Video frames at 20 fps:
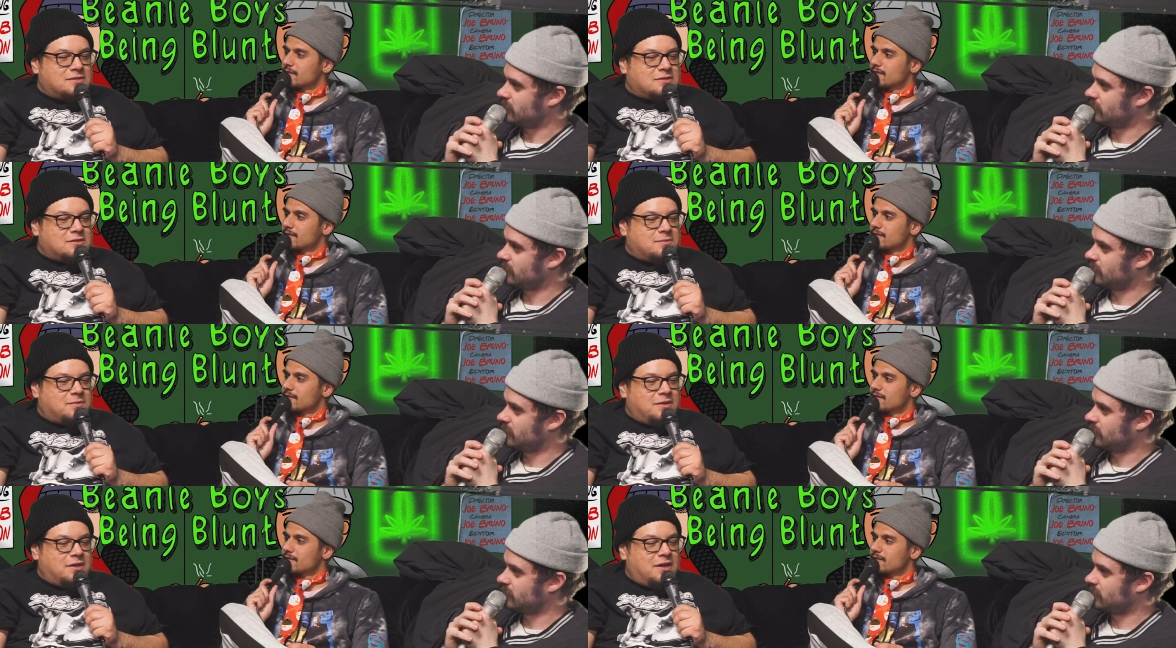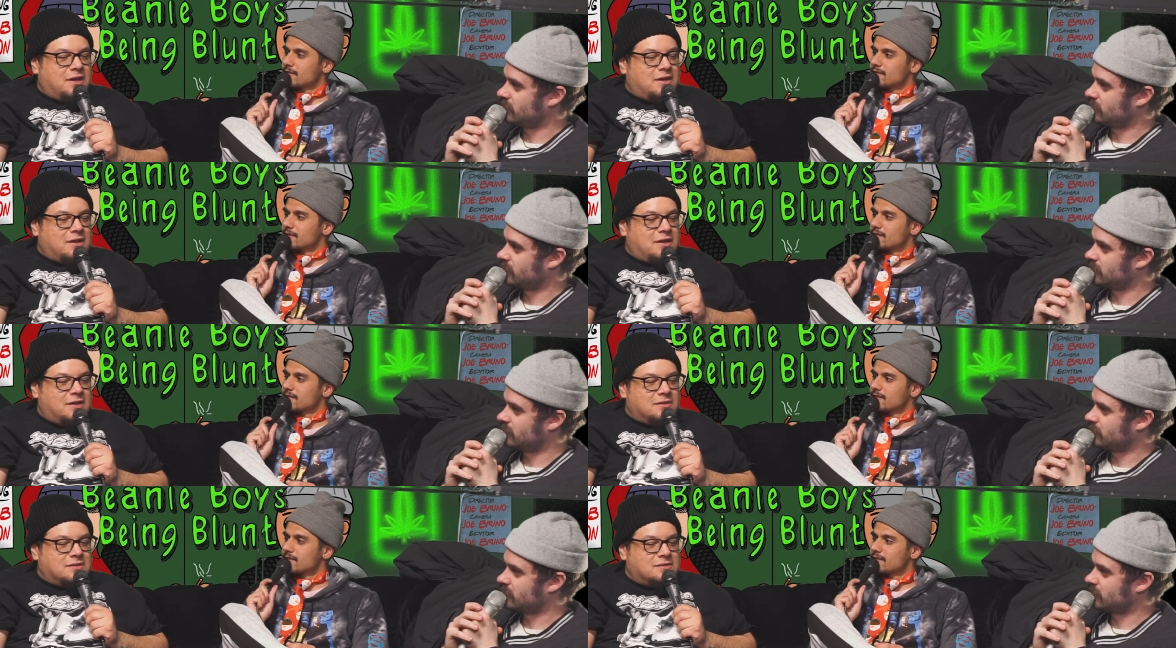Speaker 1: still, but yeah,
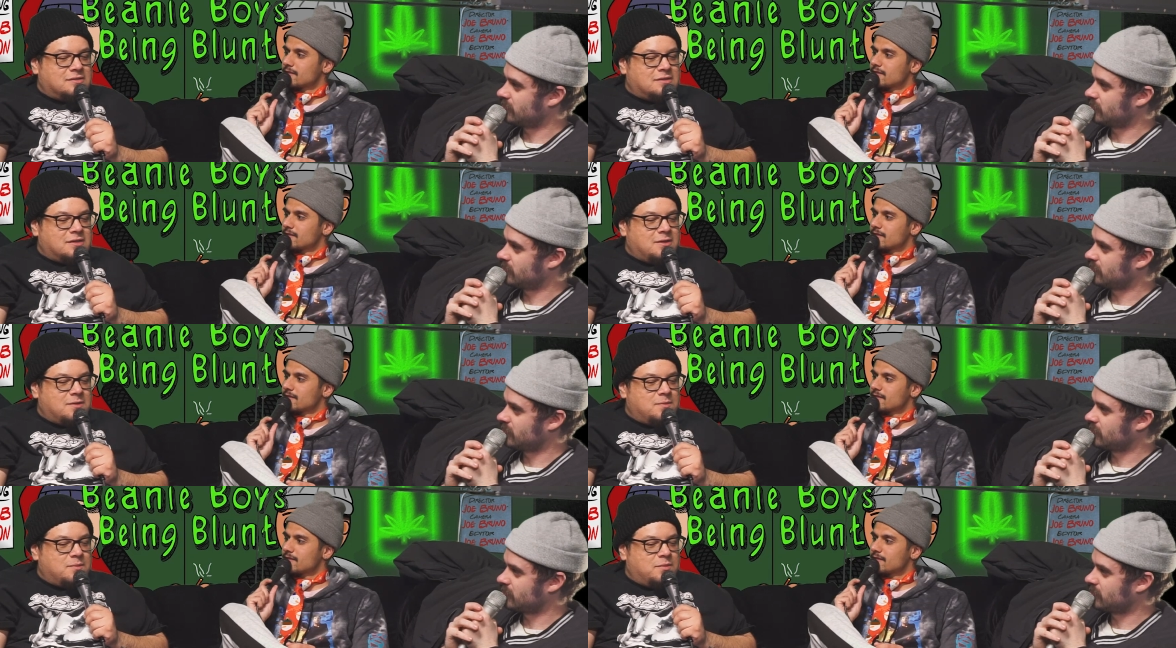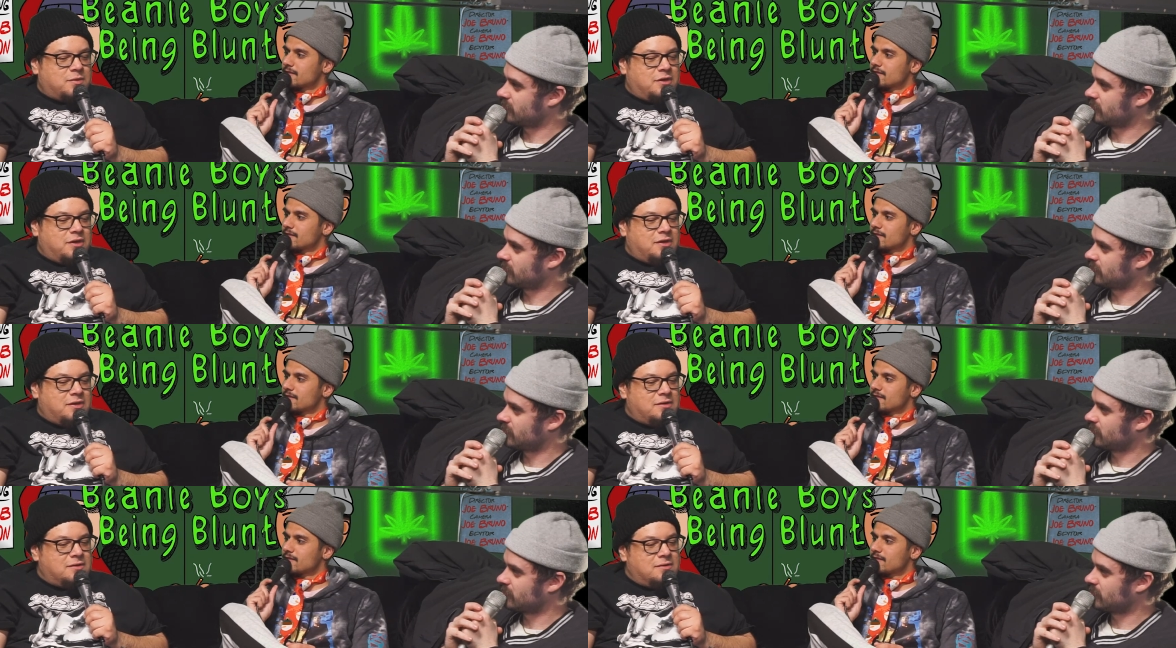not the same.
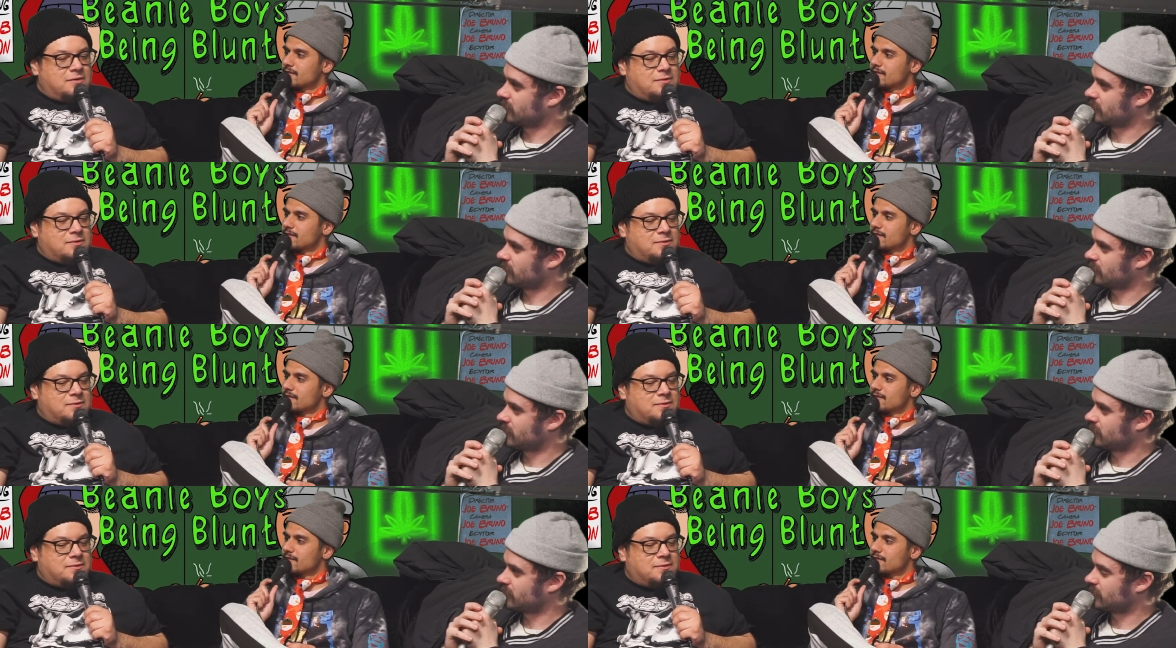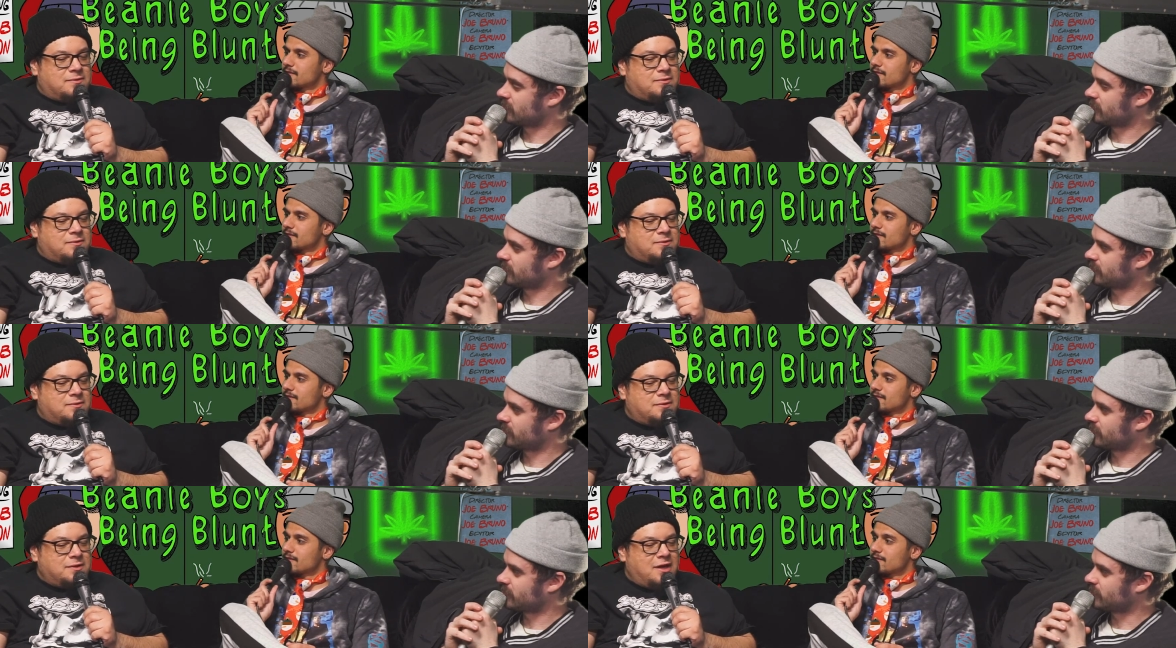But
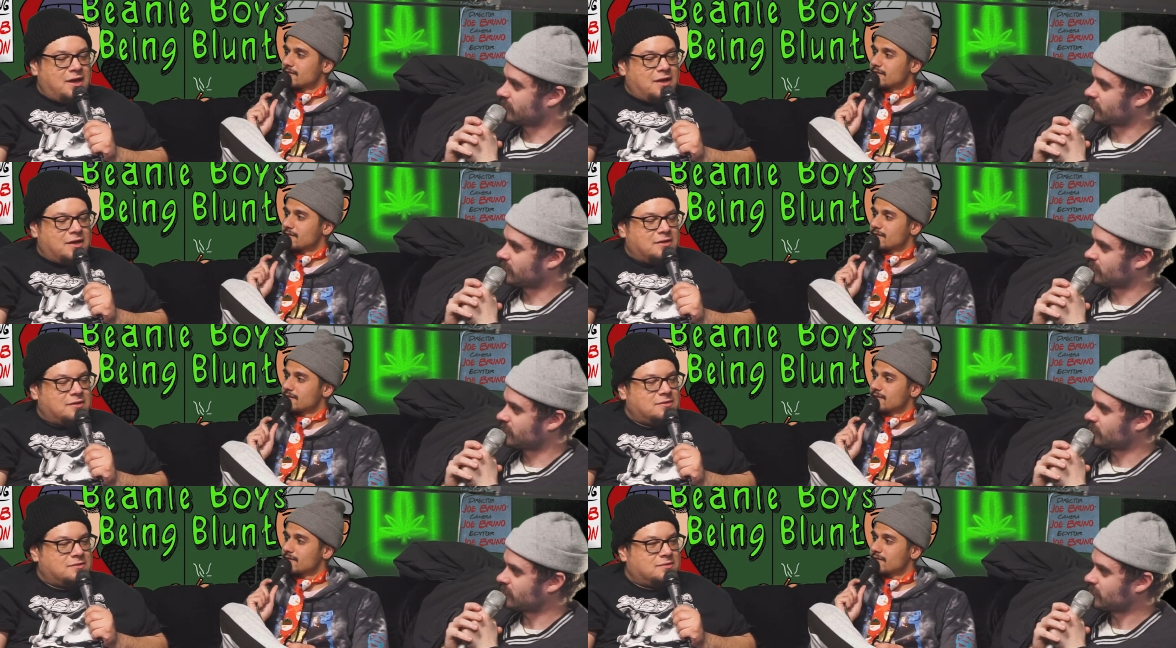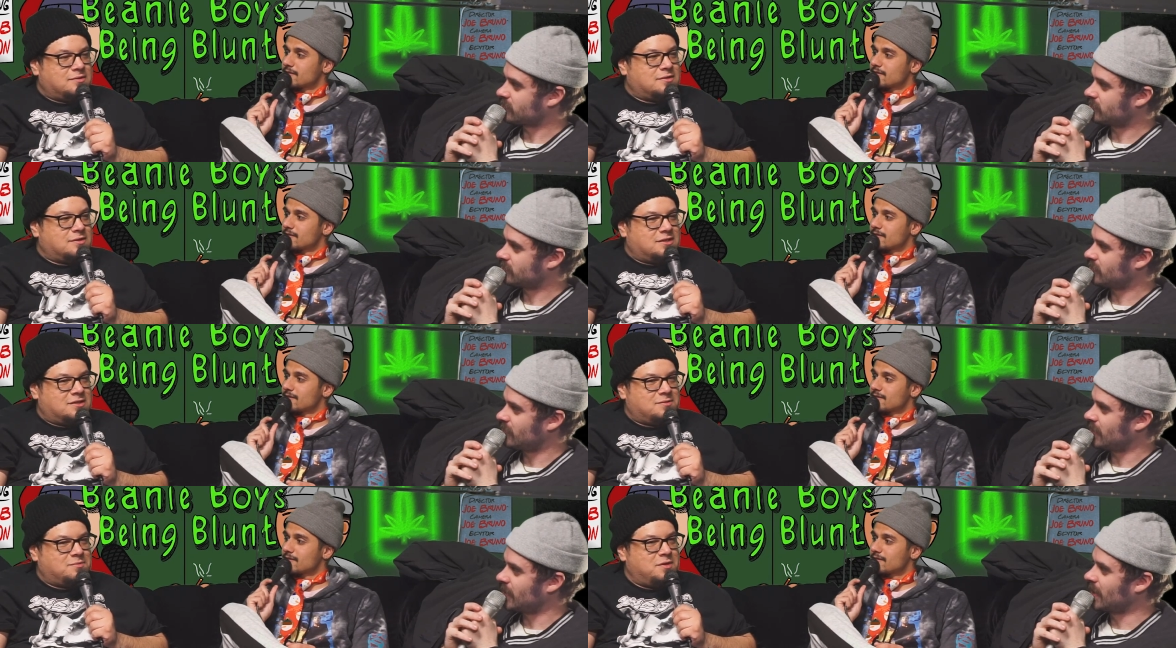yeah, it's
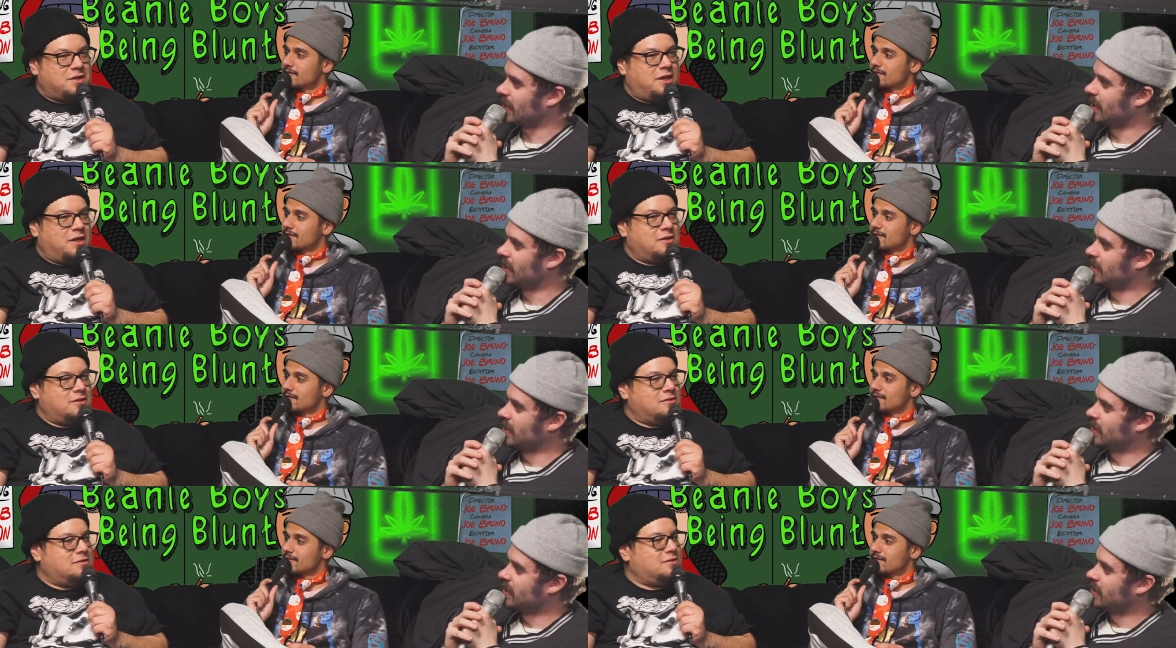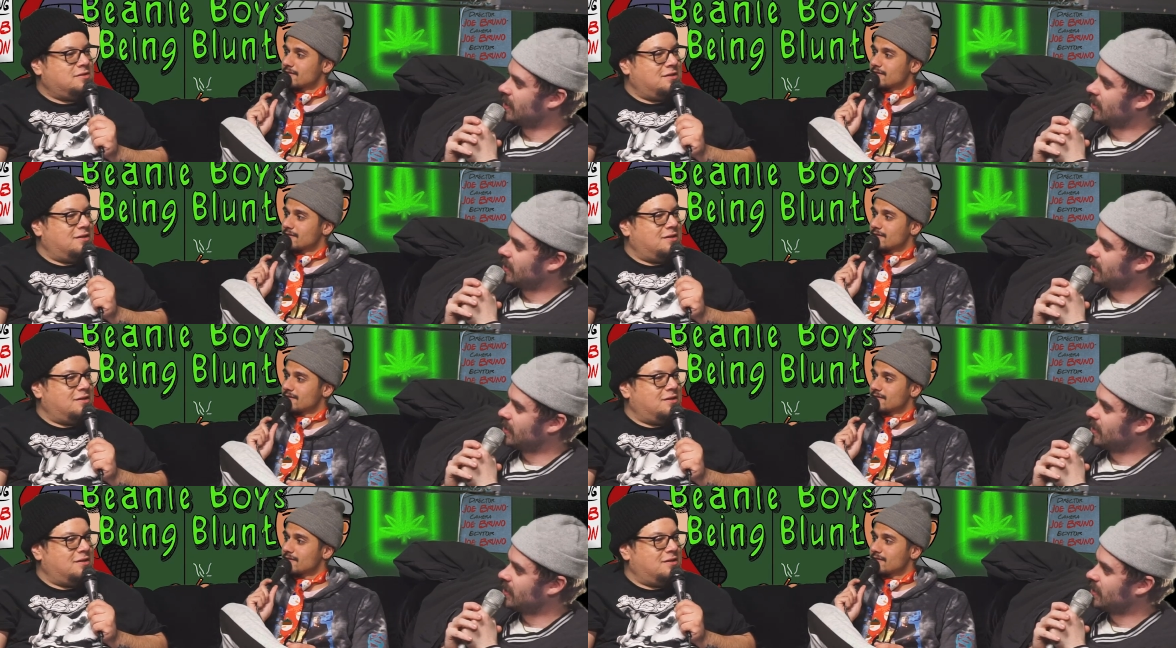bananas.